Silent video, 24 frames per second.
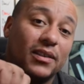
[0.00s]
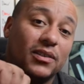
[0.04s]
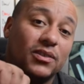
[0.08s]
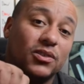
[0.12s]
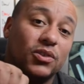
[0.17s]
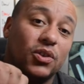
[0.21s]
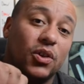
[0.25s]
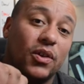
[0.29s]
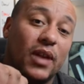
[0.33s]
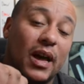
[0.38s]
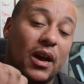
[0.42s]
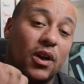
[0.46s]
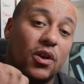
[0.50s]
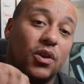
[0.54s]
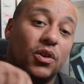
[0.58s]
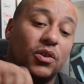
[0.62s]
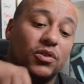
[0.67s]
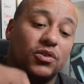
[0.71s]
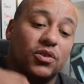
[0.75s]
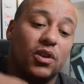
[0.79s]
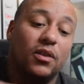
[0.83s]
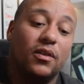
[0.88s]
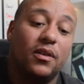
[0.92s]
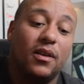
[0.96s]
So that
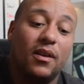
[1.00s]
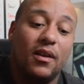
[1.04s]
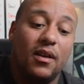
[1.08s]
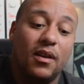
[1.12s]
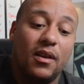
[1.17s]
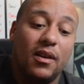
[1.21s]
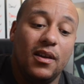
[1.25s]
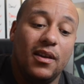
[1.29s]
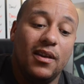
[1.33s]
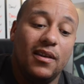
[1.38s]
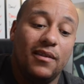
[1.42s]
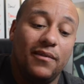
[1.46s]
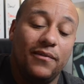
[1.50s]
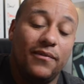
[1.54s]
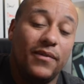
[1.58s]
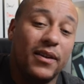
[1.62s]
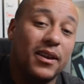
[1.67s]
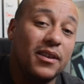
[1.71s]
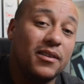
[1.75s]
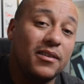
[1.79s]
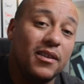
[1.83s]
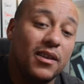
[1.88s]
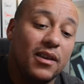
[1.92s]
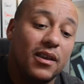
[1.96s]
goes on
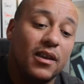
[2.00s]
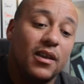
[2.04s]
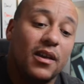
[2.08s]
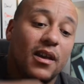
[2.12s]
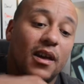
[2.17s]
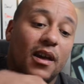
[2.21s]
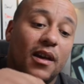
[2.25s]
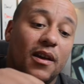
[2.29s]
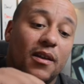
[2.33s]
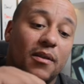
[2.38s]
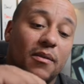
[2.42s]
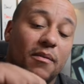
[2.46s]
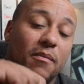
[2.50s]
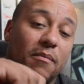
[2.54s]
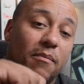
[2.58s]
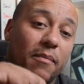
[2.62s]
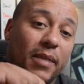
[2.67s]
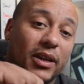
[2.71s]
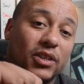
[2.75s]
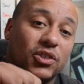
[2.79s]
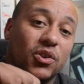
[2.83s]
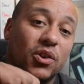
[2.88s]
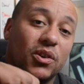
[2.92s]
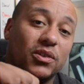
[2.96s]
thin,
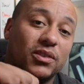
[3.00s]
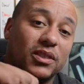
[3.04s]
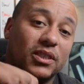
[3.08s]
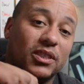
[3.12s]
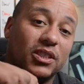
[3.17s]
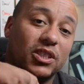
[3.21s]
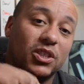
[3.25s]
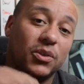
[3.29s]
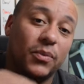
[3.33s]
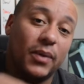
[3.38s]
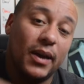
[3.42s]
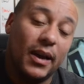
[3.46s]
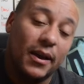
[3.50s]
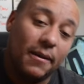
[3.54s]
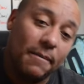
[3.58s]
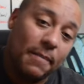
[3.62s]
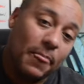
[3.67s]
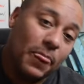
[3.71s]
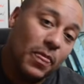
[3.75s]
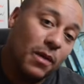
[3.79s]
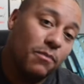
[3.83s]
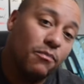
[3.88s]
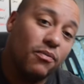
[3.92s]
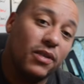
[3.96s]
mesh goes into it,
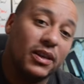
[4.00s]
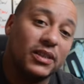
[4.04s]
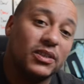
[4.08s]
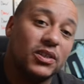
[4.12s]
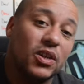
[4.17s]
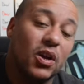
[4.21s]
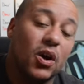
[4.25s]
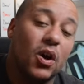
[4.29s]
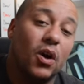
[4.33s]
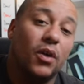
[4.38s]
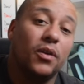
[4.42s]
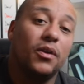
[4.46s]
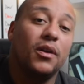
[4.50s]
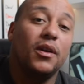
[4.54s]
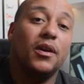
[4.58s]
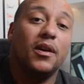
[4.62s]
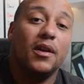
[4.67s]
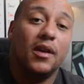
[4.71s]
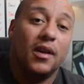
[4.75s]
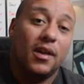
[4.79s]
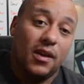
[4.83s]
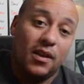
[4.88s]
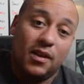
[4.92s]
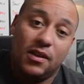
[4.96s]
press it on,
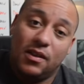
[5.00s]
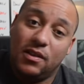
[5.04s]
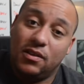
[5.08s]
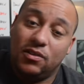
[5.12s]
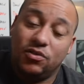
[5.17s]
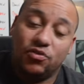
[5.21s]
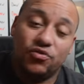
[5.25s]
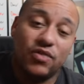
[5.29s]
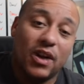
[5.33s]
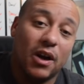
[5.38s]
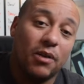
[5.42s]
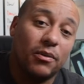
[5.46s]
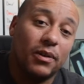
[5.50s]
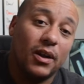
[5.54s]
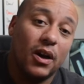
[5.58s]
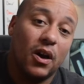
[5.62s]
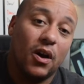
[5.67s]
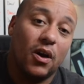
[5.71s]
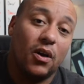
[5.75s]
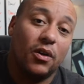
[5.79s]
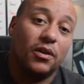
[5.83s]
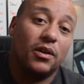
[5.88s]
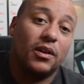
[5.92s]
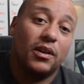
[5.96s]
trowel it
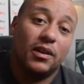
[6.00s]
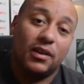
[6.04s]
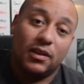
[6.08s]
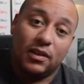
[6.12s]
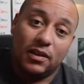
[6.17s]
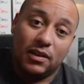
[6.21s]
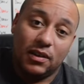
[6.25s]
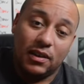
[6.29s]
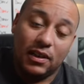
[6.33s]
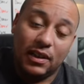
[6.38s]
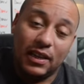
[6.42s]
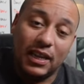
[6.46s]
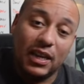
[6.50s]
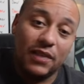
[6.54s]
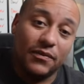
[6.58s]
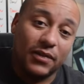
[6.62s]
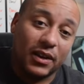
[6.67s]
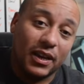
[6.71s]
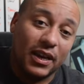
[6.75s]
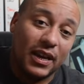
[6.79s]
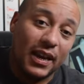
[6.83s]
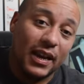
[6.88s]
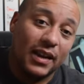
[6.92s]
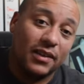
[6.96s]
on, leave a
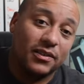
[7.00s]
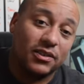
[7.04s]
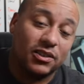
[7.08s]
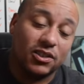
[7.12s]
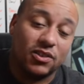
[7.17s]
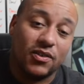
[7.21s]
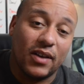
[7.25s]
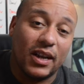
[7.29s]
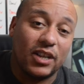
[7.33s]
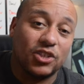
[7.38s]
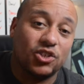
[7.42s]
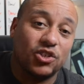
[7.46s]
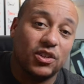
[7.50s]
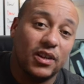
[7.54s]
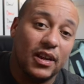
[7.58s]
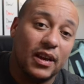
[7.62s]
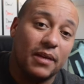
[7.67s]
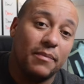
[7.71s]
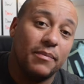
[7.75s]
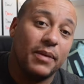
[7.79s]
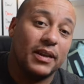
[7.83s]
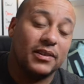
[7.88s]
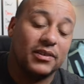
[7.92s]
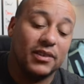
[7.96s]
key and the scratch in
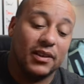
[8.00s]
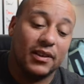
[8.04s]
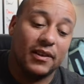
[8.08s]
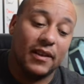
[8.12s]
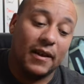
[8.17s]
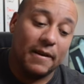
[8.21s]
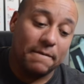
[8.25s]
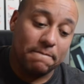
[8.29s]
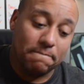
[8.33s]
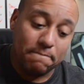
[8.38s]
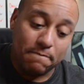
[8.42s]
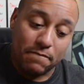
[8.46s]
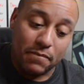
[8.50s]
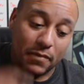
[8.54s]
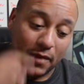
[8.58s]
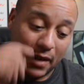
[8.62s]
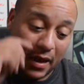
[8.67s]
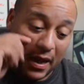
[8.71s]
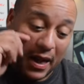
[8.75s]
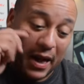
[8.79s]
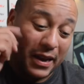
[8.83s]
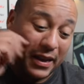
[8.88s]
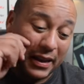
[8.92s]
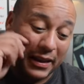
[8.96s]
it basically,
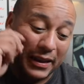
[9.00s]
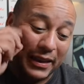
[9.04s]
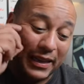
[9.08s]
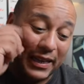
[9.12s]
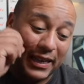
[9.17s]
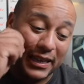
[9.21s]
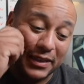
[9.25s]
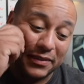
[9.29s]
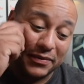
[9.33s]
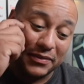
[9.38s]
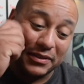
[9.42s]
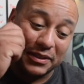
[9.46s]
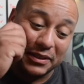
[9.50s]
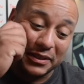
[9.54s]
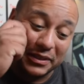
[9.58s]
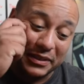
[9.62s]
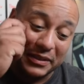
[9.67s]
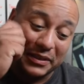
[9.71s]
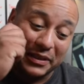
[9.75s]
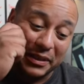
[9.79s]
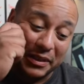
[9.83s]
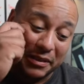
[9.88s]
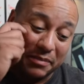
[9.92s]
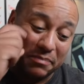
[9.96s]
and it leaves
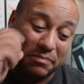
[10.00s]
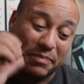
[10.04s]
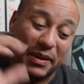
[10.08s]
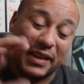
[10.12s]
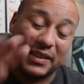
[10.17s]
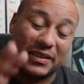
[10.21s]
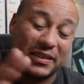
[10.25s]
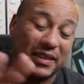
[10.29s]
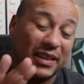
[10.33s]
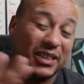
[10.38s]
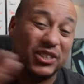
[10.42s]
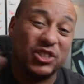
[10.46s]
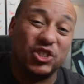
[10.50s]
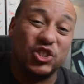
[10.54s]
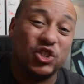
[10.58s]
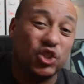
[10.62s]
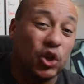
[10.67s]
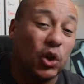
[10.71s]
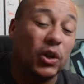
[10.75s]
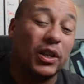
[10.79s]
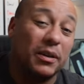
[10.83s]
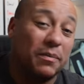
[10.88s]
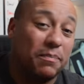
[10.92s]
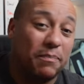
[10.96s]
basically a
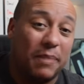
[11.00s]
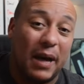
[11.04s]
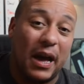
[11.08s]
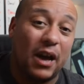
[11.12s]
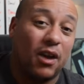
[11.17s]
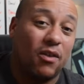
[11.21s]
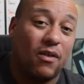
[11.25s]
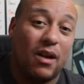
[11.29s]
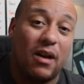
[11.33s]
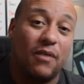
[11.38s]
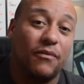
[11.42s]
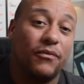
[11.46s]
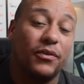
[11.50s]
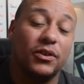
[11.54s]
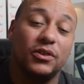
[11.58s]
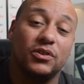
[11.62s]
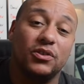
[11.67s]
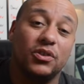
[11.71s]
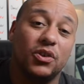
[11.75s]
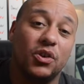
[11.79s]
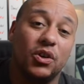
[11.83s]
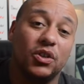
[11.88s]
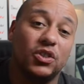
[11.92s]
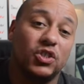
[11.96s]
solid background for you to
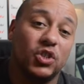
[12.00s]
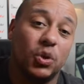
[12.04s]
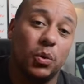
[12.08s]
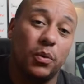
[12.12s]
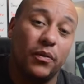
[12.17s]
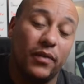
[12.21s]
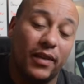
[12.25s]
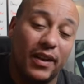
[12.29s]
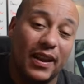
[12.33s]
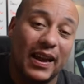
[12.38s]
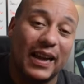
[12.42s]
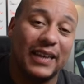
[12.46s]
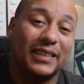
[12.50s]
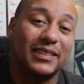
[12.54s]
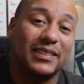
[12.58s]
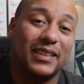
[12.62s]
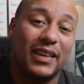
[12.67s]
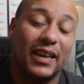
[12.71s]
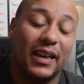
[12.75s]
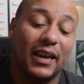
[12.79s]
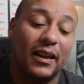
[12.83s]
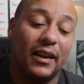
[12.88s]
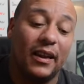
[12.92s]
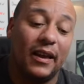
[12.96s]
go to with a nice
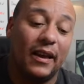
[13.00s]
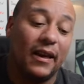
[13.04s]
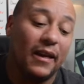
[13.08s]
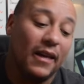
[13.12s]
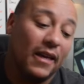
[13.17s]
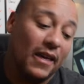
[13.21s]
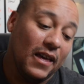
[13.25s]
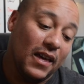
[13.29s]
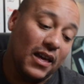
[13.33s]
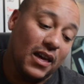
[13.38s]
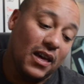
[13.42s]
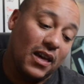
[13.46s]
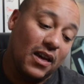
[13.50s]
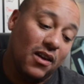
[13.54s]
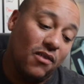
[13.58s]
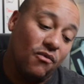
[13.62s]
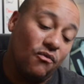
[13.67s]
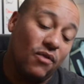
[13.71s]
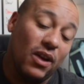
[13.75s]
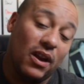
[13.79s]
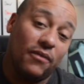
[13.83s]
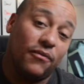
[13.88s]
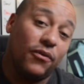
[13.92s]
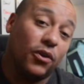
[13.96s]
key in it,
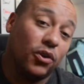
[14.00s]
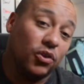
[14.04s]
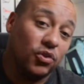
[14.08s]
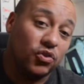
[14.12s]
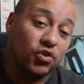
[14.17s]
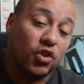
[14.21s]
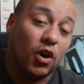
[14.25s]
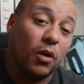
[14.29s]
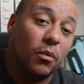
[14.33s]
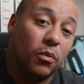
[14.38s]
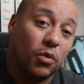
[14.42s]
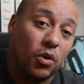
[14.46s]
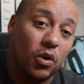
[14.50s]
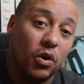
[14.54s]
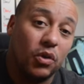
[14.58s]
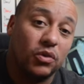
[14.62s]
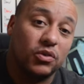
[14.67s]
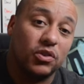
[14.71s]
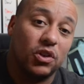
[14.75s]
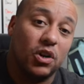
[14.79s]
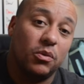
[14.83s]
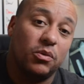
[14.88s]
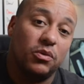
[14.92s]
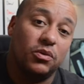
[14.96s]
ready for the top coat
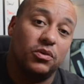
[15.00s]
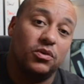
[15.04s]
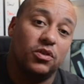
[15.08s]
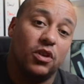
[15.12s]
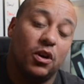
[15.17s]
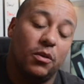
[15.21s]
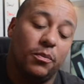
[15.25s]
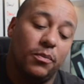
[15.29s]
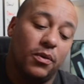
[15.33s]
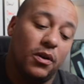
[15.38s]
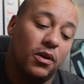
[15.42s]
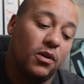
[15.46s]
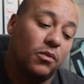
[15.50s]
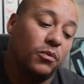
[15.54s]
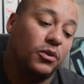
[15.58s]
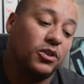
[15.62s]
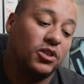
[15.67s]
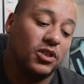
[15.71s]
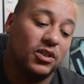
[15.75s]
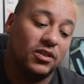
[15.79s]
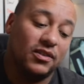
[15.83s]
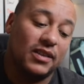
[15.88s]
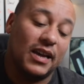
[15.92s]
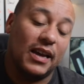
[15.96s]
to go on top, which
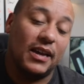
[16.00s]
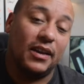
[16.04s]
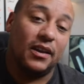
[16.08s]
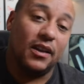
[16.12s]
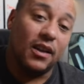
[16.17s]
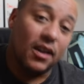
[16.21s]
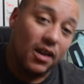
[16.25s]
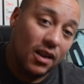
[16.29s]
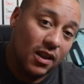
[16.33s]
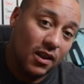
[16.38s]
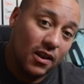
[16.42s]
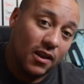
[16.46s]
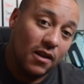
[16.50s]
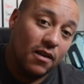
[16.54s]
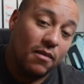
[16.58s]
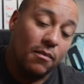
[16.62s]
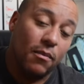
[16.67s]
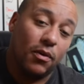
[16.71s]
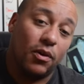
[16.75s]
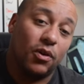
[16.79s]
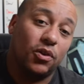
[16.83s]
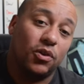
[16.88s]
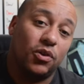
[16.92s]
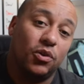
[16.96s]
is then
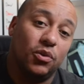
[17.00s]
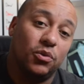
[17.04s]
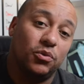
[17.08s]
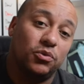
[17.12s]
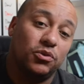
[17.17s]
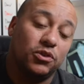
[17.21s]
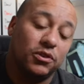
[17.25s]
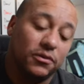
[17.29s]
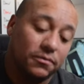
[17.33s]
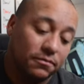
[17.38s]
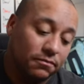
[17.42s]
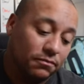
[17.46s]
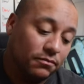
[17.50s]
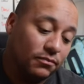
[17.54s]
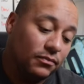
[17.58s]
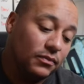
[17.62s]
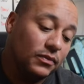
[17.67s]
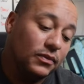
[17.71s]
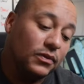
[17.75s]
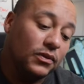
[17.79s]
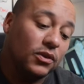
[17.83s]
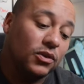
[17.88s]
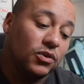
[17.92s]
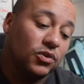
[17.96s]
Monocouche.
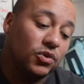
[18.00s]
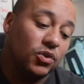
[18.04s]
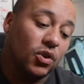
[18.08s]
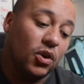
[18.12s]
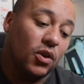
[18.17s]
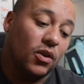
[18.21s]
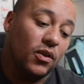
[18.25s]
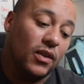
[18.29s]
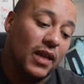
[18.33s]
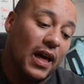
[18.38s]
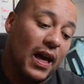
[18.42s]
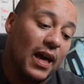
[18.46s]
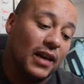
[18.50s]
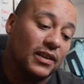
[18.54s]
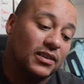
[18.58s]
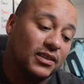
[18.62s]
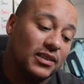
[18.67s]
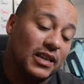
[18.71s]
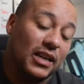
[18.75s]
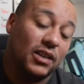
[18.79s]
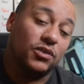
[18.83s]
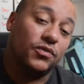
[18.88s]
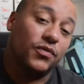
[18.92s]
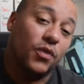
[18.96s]
So that
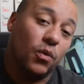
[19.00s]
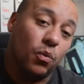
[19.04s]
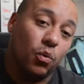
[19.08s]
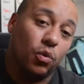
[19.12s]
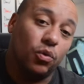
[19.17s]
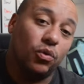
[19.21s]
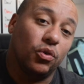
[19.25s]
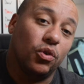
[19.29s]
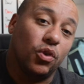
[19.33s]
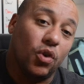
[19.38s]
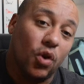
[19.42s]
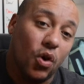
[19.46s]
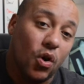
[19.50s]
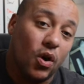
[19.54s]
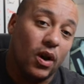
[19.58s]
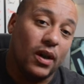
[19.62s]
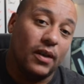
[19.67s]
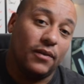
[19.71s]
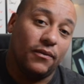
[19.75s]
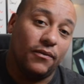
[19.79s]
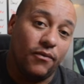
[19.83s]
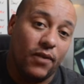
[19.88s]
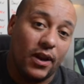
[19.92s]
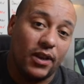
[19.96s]
stands for one coat in
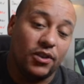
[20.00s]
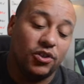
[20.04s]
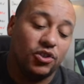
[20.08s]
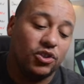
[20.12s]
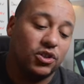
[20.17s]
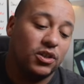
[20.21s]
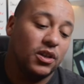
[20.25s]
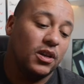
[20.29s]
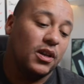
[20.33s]
French.